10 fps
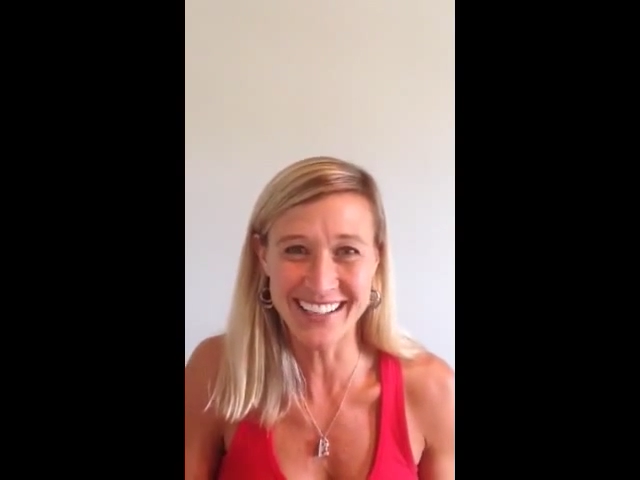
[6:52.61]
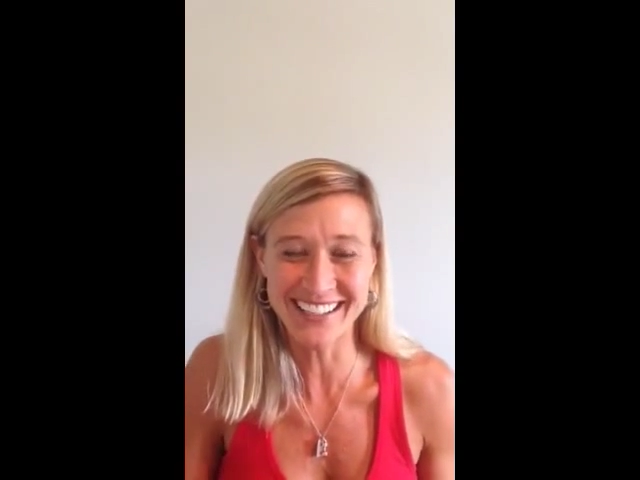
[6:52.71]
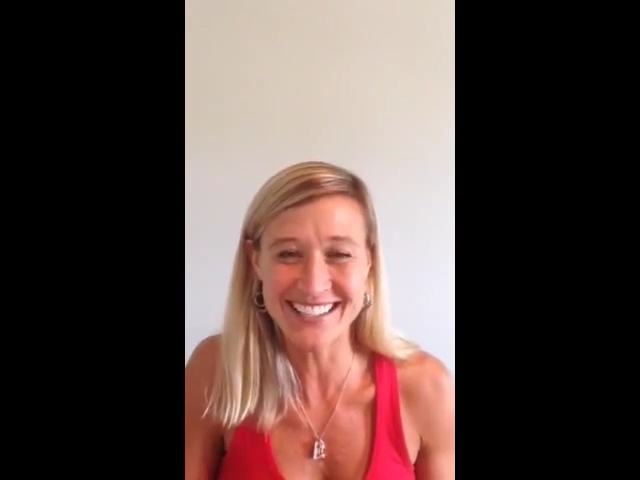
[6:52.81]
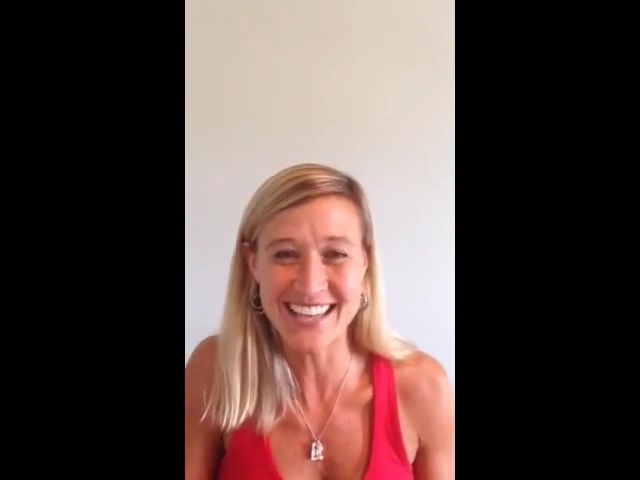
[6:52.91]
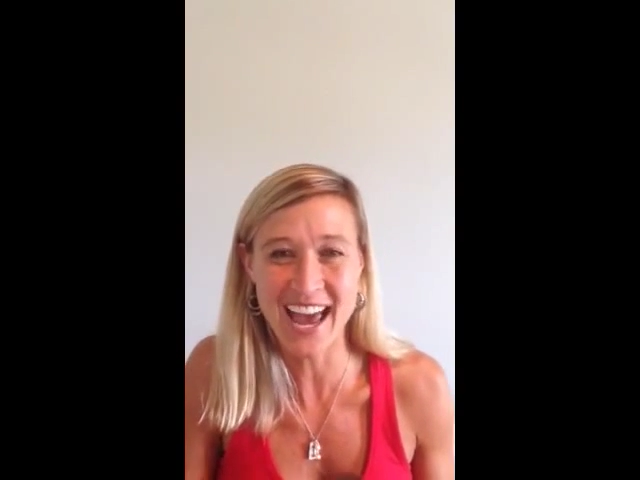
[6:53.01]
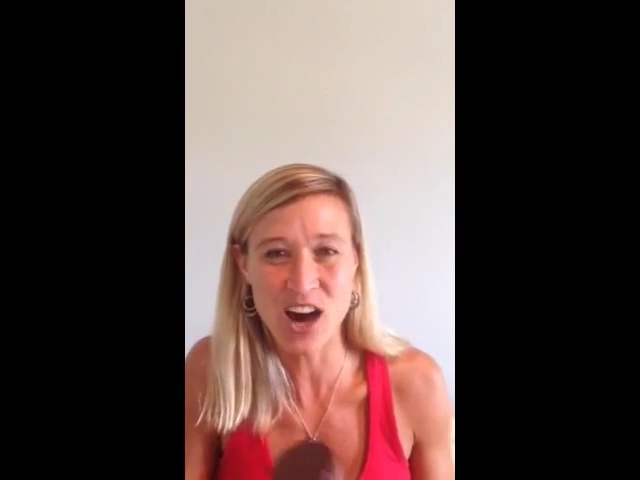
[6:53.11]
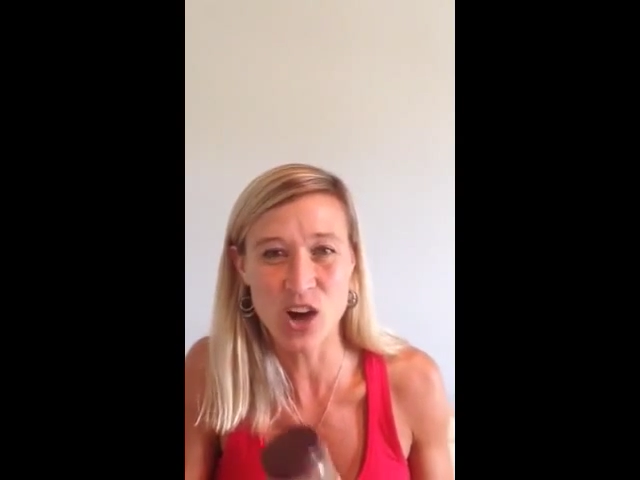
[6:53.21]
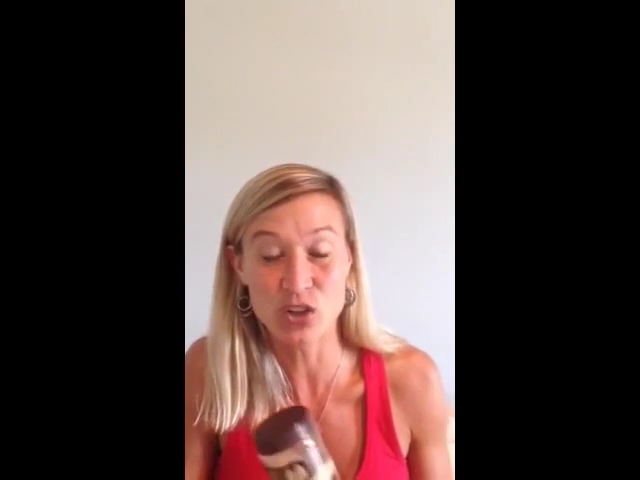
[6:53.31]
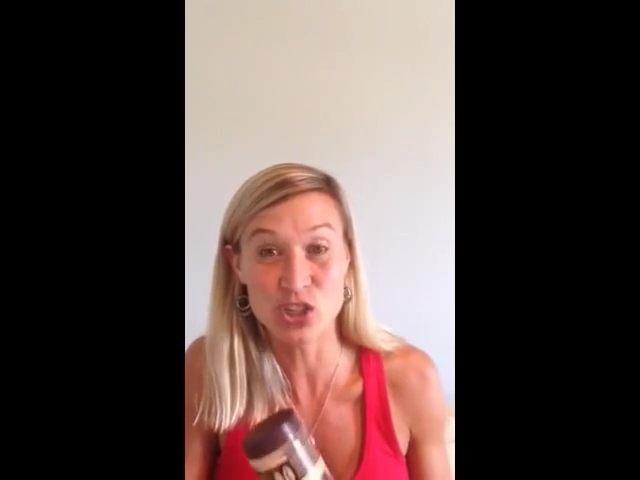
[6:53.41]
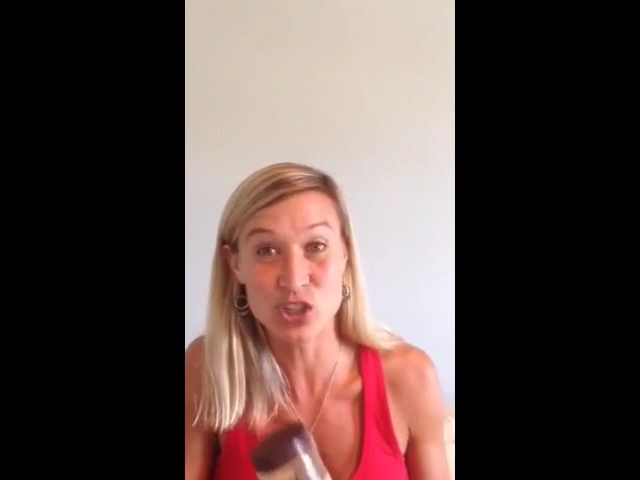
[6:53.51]
is
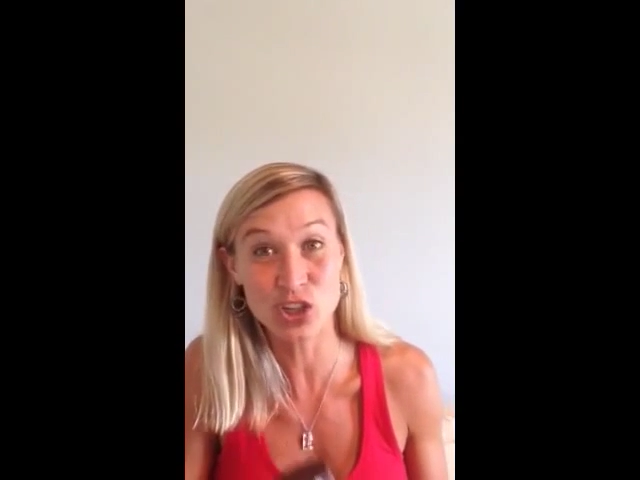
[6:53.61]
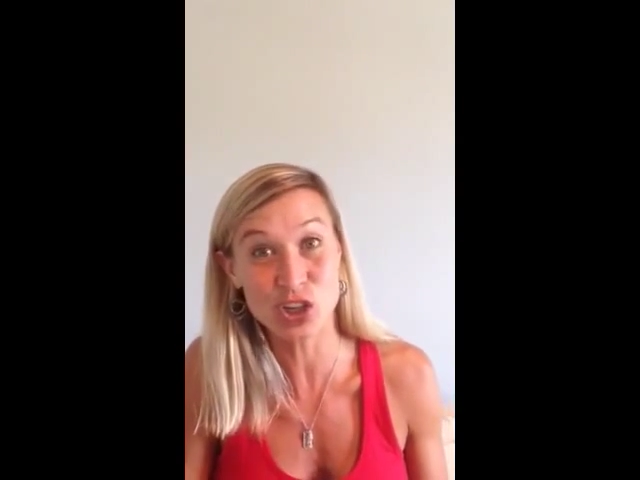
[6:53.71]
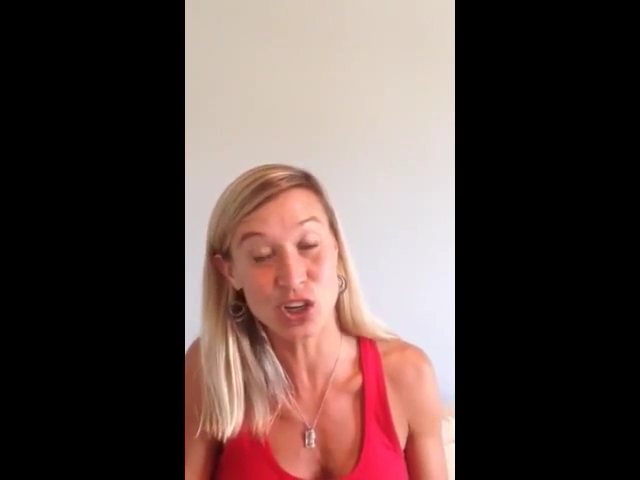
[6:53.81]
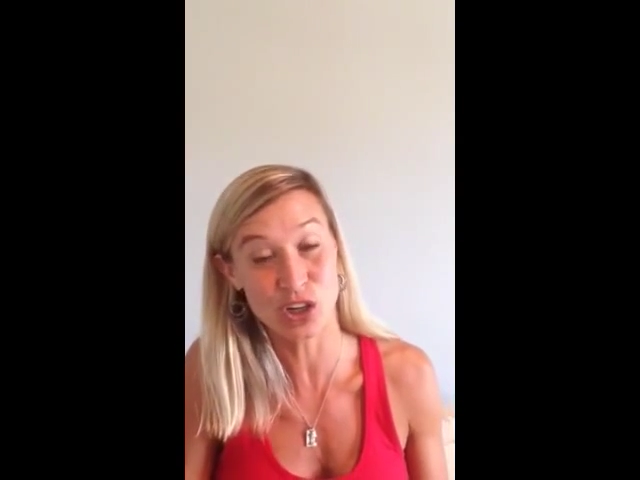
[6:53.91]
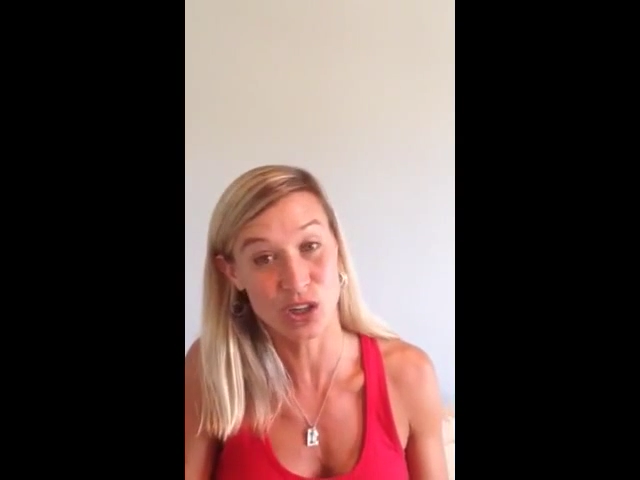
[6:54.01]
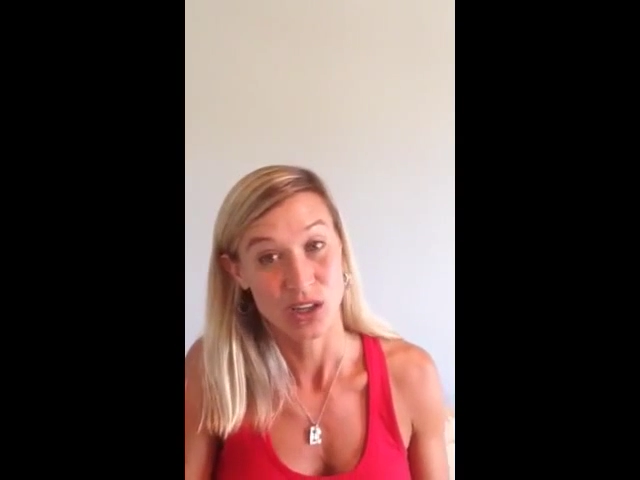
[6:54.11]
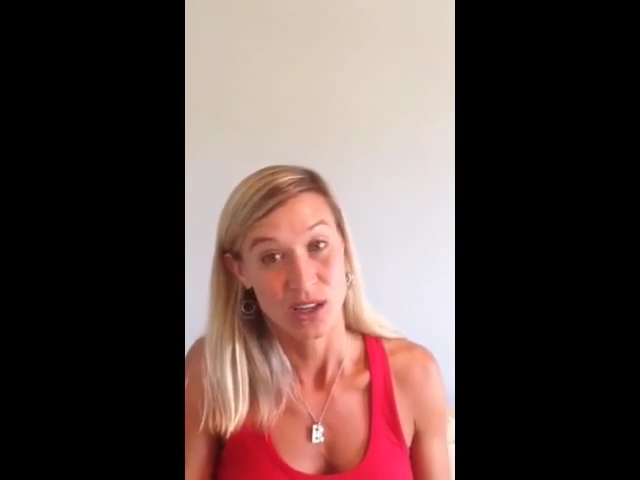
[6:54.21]
how sugar